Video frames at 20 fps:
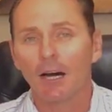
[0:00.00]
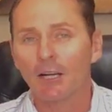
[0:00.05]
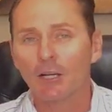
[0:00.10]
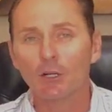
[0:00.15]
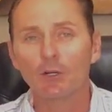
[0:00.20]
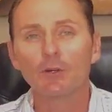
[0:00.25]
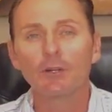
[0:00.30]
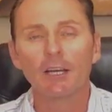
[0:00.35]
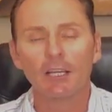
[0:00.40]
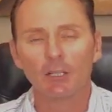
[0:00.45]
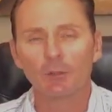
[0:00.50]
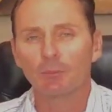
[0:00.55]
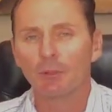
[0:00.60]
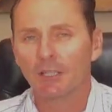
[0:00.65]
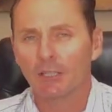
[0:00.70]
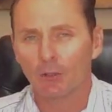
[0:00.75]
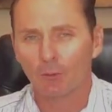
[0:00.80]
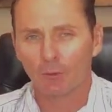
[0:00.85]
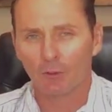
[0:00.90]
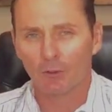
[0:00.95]
I connect
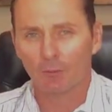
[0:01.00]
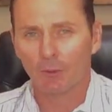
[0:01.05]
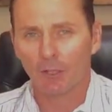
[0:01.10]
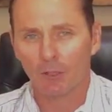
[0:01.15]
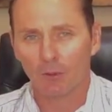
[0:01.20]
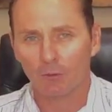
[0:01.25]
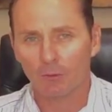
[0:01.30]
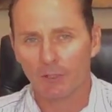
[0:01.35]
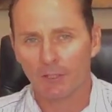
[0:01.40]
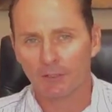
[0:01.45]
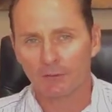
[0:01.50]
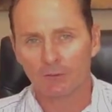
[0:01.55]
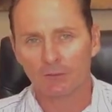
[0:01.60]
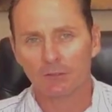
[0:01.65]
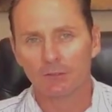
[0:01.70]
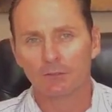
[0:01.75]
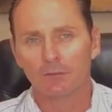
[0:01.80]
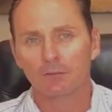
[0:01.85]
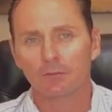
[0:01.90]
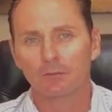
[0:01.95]
better with my
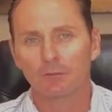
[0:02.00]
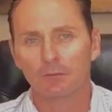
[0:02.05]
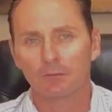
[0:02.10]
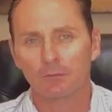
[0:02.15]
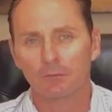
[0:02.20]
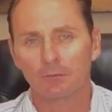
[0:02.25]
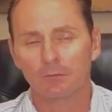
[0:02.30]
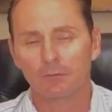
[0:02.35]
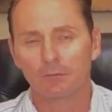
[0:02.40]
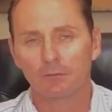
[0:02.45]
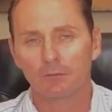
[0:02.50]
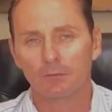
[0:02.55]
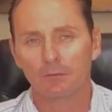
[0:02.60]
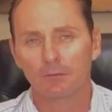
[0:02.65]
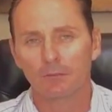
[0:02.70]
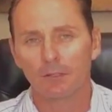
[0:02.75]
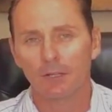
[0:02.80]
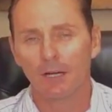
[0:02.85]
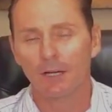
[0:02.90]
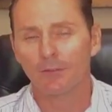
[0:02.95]
audience.
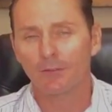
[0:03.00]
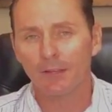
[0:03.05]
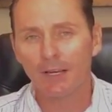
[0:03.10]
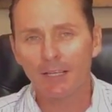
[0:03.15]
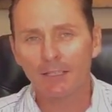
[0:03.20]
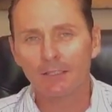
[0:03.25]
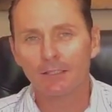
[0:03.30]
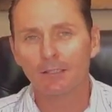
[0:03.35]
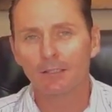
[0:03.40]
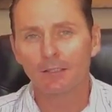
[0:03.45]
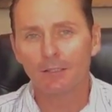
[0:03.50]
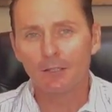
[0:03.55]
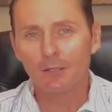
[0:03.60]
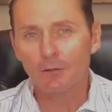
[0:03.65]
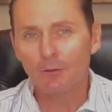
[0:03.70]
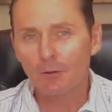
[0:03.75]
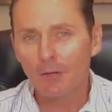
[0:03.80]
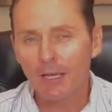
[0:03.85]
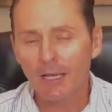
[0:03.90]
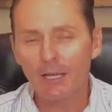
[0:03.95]
And that
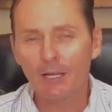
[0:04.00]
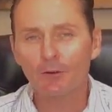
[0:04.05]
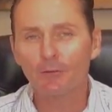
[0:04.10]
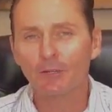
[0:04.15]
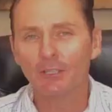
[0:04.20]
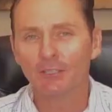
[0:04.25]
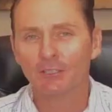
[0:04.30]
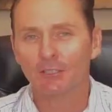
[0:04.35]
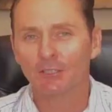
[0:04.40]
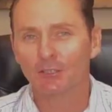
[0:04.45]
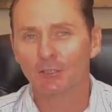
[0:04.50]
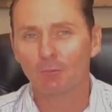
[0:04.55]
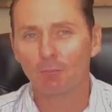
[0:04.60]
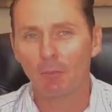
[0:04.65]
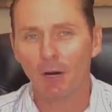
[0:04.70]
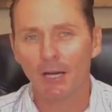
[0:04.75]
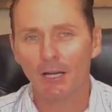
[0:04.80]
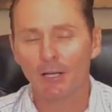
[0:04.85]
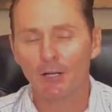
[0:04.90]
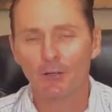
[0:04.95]
increases
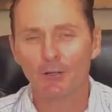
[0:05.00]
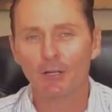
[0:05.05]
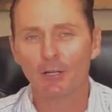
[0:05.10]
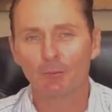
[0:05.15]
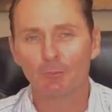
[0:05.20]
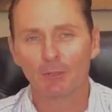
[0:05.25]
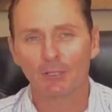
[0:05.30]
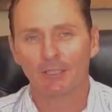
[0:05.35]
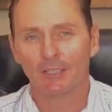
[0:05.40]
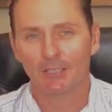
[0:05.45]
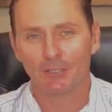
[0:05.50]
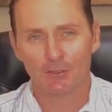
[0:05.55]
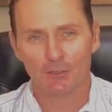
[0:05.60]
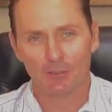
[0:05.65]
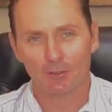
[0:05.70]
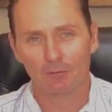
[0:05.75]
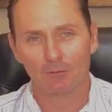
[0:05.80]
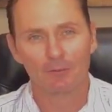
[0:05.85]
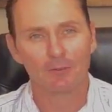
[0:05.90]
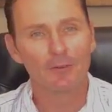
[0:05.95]
my earning
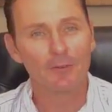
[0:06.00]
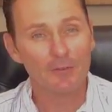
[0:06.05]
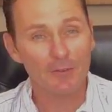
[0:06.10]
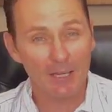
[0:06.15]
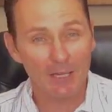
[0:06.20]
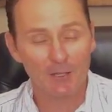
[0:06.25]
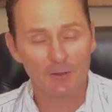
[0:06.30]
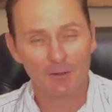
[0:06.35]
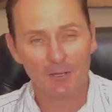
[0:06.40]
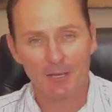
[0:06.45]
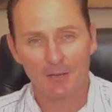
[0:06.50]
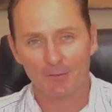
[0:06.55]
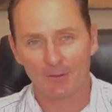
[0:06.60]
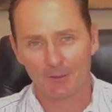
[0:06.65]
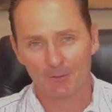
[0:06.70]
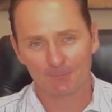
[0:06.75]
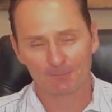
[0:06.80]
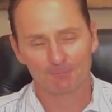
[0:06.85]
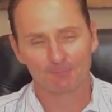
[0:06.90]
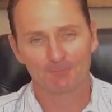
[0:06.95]
potential. Thank you,
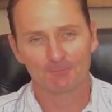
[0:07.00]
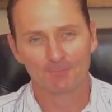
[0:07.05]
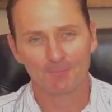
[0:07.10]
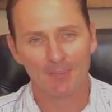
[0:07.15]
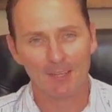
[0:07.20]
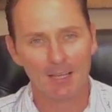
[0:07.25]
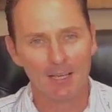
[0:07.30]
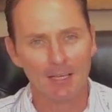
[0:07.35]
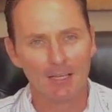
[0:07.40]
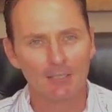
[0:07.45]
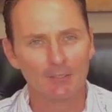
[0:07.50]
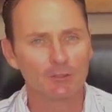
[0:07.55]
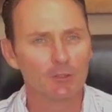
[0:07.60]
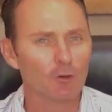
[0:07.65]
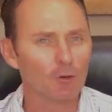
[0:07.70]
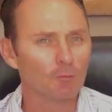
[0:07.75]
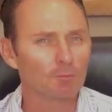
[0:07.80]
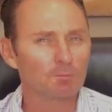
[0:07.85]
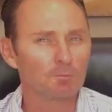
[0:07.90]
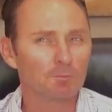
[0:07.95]
Kevin.
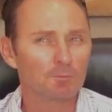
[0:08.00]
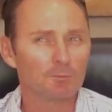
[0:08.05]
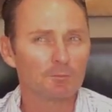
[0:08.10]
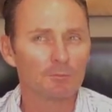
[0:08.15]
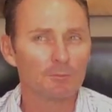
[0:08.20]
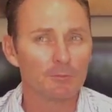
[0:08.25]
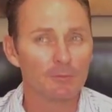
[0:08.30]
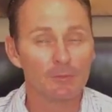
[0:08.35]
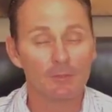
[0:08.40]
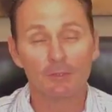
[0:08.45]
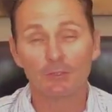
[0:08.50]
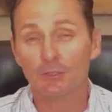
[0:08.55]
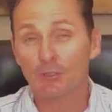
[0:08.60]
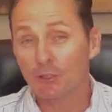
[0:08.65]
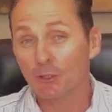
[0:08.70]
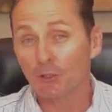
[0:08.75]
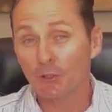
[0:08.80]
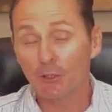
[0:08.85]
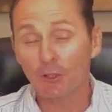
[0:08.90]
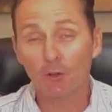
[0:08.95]
So,
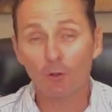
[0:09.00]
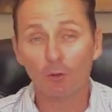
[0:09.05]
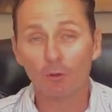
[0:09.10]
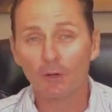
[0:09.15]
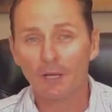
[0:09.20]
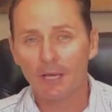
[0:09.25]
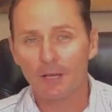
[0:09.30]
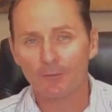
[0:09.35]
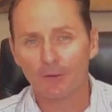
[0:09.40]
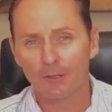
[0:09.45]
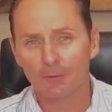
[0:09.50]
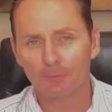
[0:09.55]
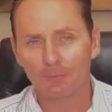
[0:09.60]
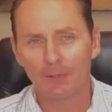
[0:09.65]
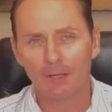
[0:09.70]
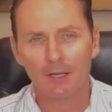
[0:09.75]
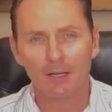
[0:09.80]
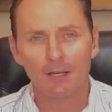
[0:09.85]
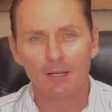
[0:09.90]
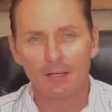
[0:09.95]
should you call Kevin?
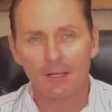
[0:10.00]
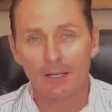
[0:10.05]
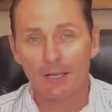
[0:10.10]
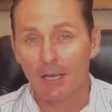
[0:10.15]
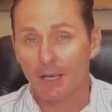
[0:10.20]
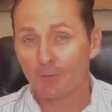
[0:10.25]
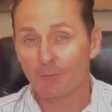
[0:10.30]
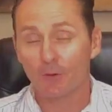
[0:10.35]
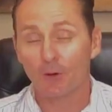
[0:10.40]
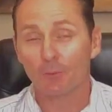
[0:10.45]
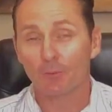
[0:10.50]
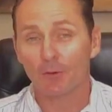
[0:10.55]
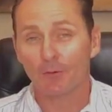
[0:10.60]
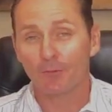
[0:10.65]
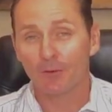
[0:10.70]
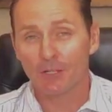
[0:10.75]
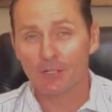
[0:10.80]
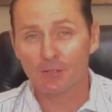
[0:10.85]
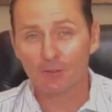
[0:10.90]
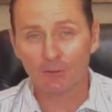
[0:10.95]
If you're a
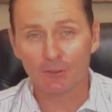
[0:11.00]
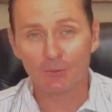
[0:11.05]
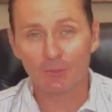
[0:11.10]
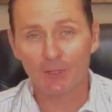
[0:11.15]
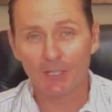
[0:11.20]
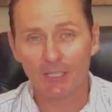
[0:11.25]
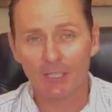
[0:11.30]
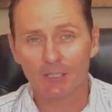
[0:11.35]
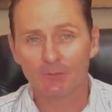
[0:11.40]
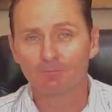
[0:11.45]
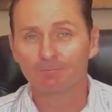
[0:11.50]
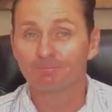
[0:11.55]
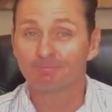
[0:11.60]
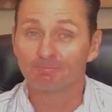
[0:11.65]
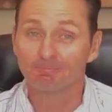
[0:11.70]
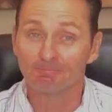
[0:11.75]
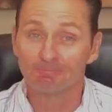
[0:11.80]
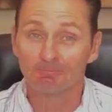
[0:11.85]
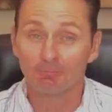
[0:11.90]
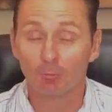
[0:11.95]
professional speaker,
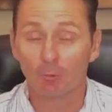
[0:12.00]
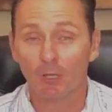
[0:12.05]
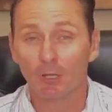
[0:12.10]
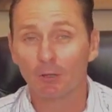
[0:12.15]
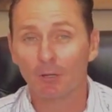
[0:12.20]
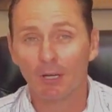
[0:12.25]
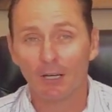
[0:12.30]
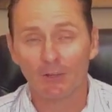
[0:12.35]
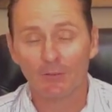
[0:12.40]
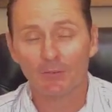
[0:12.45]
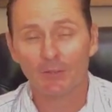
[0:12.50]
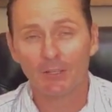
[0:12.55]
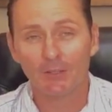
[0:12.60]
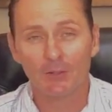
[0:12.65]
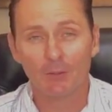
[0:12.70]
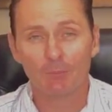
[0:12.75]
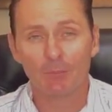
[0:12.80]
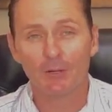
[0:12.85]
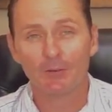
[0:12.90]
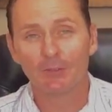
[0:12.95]
well, I
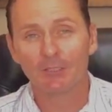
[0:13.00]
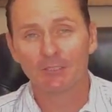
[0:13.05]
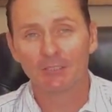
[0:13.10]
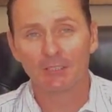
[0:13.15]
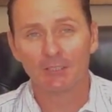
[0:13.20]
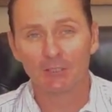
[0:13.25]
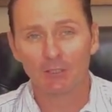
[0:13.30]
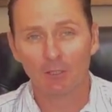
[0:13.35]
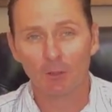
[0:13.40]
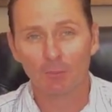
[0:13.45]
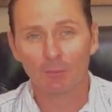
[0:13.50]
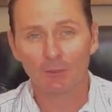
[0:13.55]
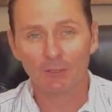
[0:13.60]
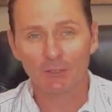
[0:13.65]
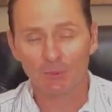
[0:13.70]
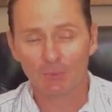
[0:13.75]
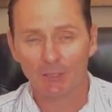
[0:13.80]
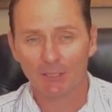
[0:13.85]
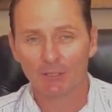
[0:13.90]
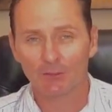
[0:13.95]
think the previous
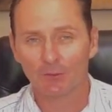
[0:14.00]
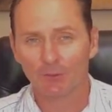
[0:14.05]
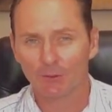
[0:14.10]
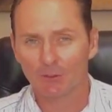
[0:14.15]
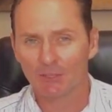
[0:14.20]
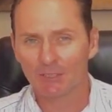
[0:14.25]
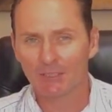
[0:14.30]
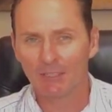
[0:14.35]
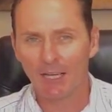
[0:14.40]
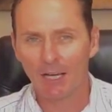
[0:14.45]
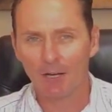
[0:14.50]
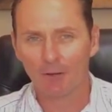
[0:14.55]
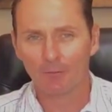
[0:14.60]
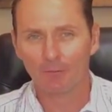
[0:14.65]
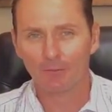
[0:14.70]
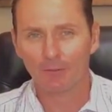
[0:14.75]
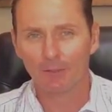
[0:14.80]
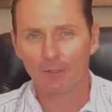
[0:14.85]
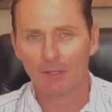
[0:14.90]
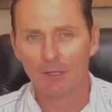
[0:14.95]
example speaks for
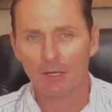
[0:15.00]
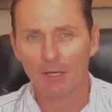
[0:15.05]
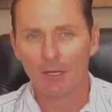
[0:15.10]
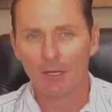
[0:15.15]
itself.